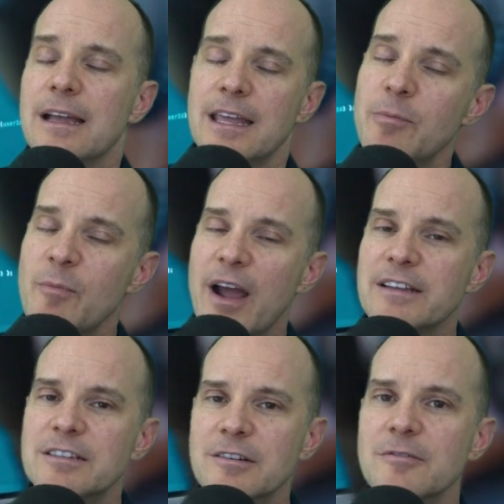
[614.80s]
Keep in
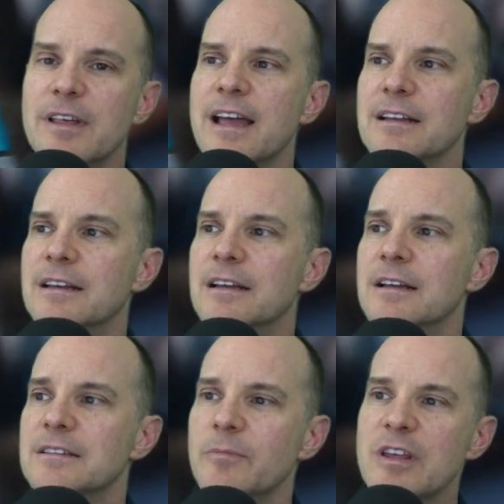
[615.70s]
mind too that
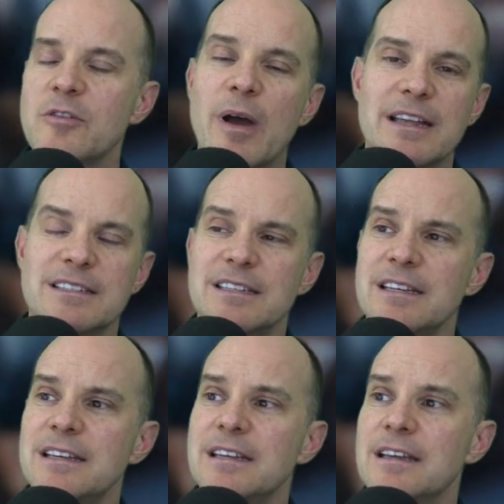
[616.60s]
Something you might
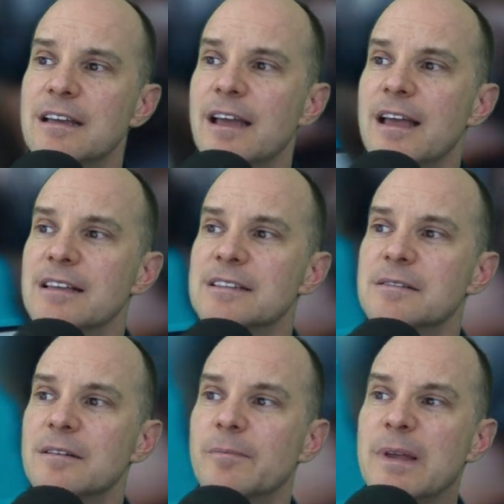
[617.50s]
see as
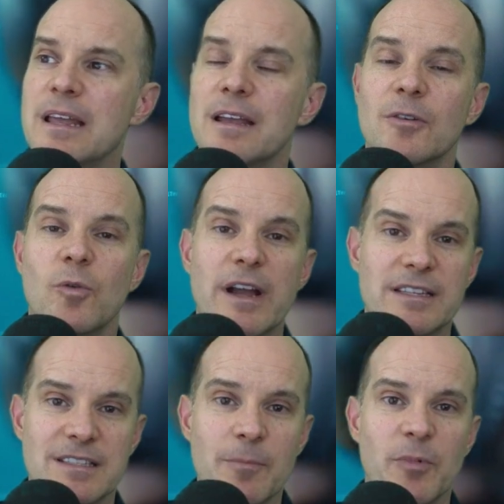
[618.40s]
being quite
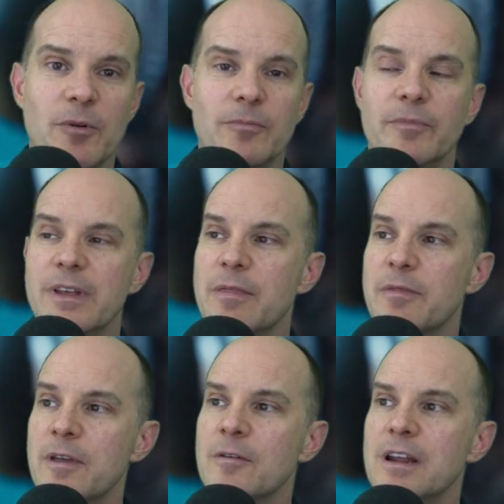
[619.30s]
simple in
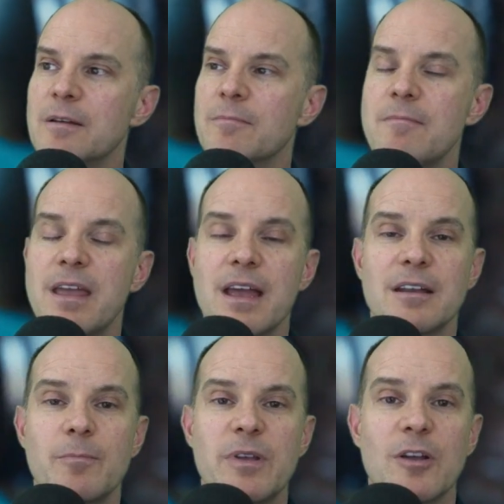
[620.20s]
theory may
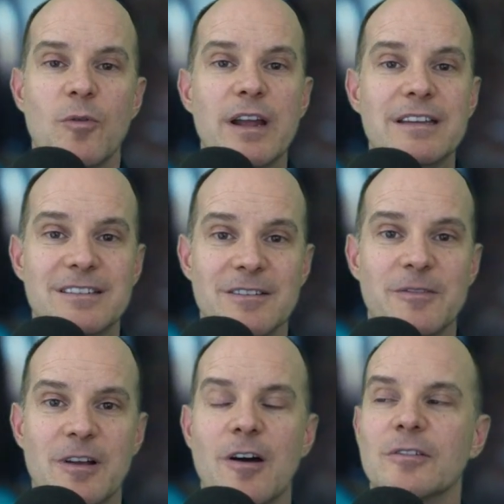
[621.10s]
end up being quite
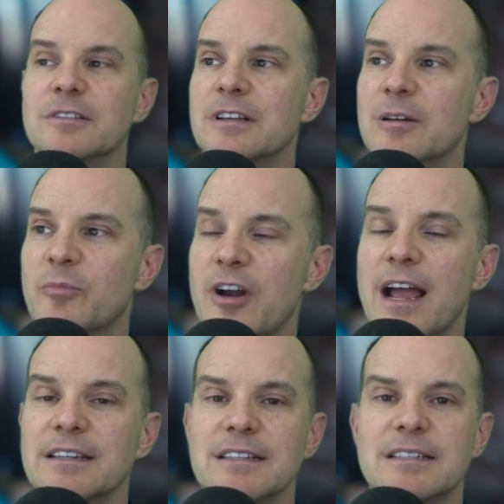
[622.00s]
difficult in
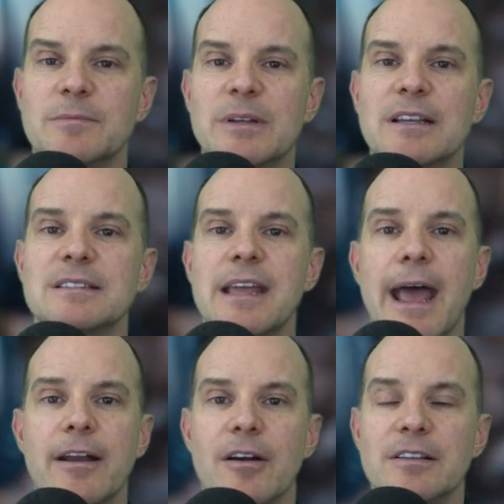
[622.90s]
practice because the
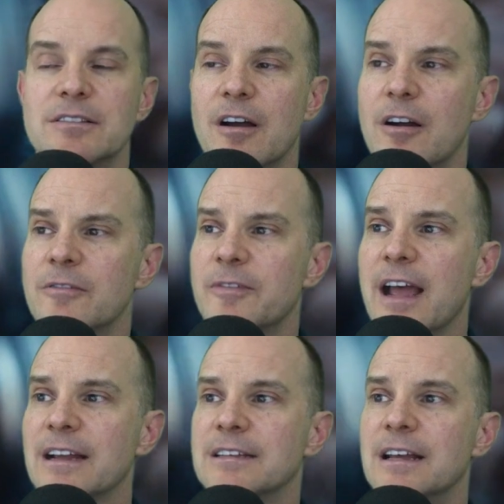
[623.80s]
add ons are, in
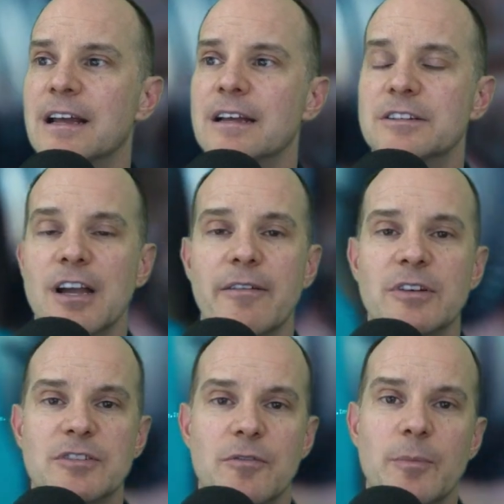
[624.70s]
fact,
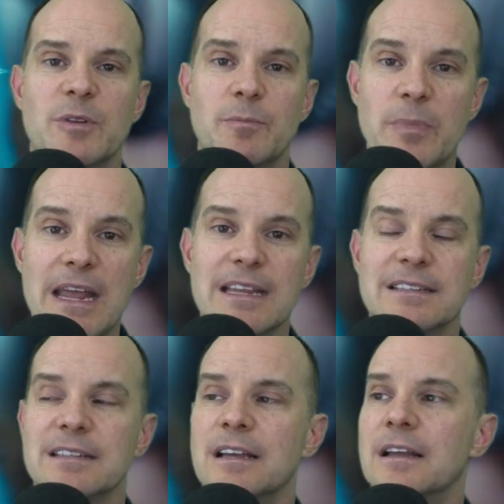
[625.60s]
JavaScript
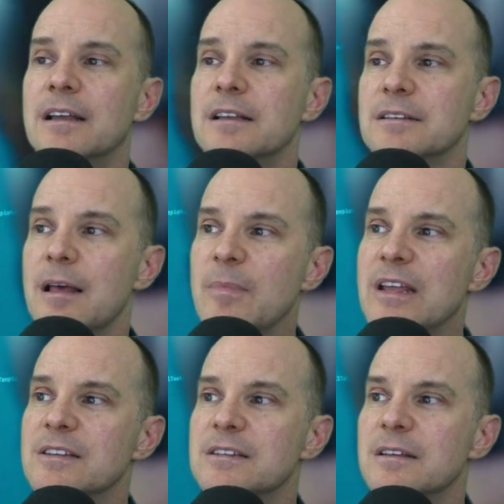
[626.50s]
based. So that
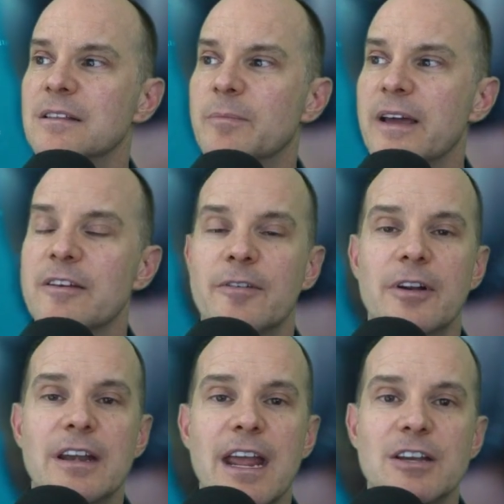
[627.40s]
means, in, by their
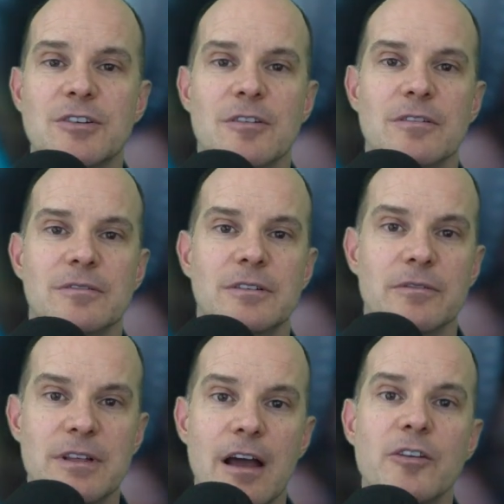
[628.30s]
very nature, you know,
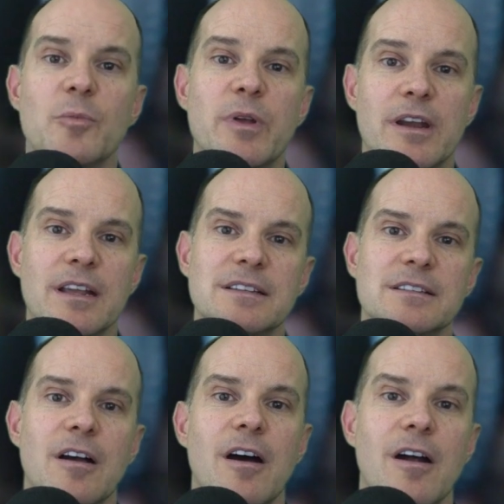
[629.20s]
the underpinnings
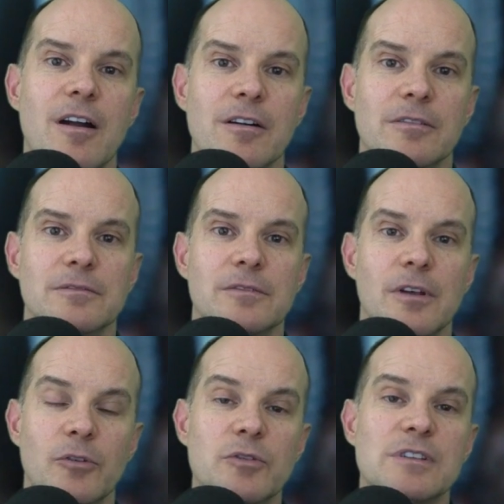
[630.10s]
are,
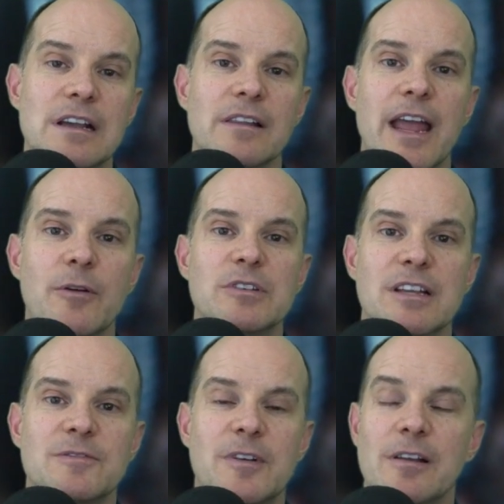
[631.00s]
are using a language
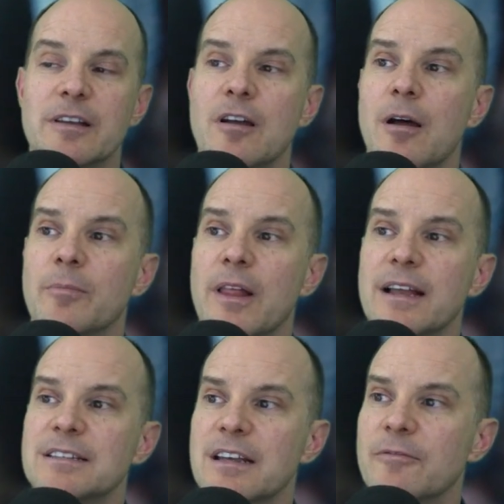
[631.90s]
that's fairly
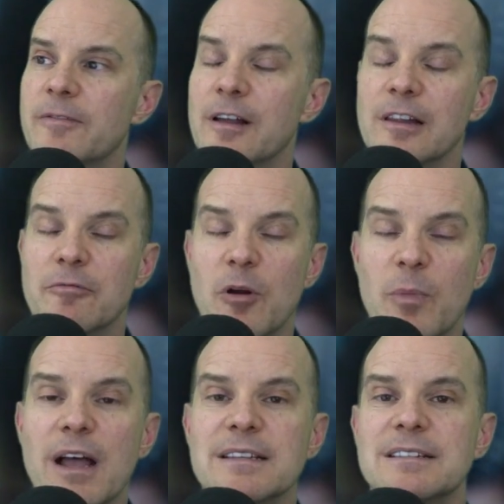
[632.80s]
complex and fairly
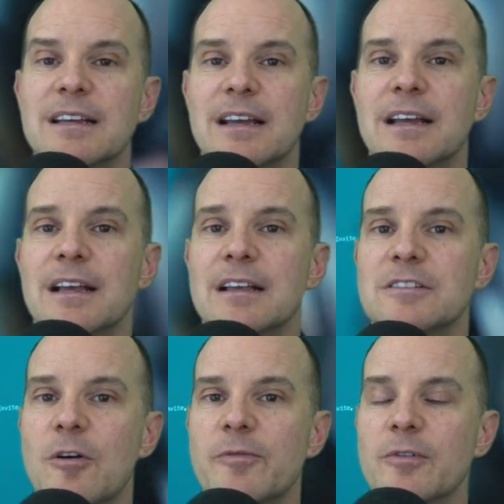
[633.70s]
robust.
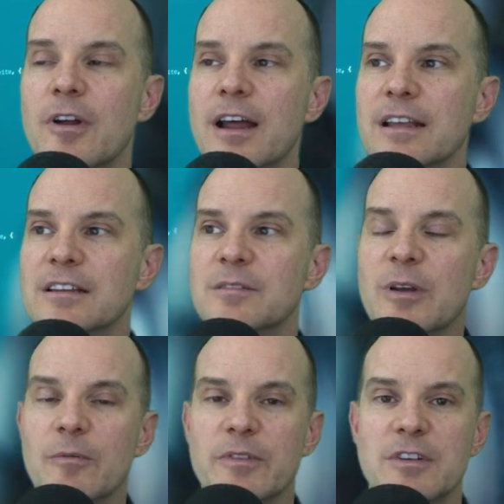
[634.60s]
So if you're not
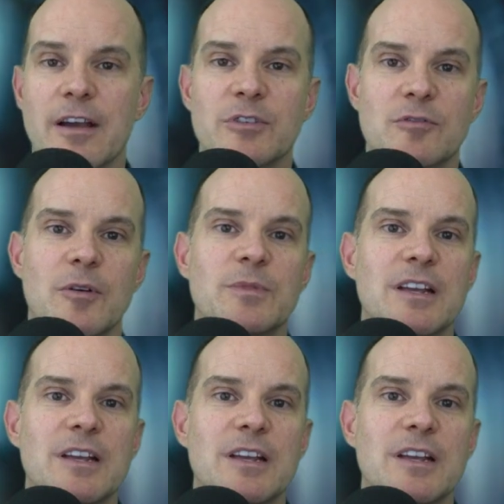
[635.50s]
intimate with JavaScript,